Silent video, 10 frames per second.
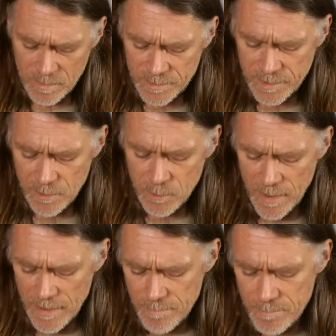
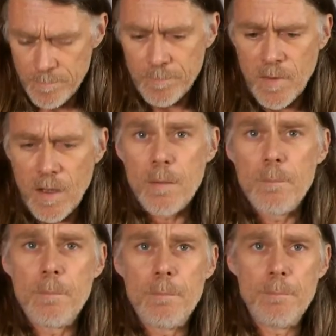So
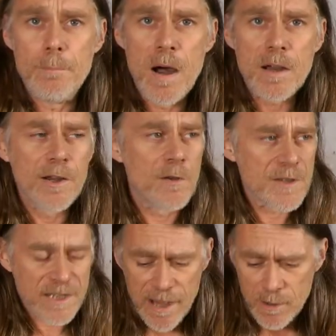marking off
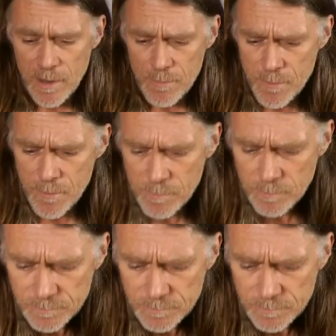the scale length.